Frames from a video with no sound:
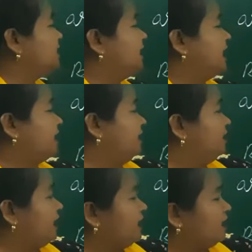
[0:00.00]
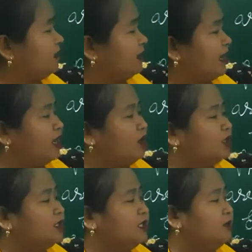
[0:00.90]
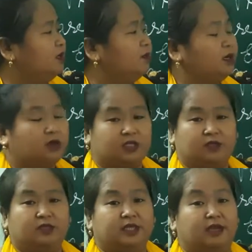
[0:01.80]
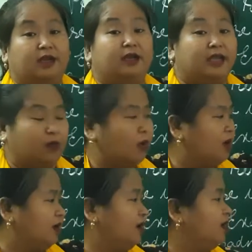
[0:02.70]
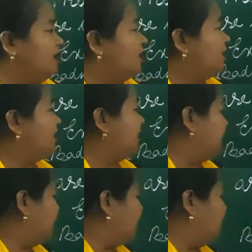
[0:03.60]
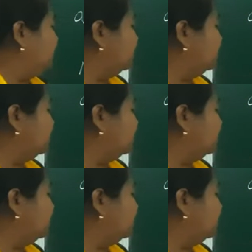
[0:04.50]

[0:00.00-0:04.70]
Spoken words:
The racket lying on the table belongs to Sahana Nehwal. Alright, now you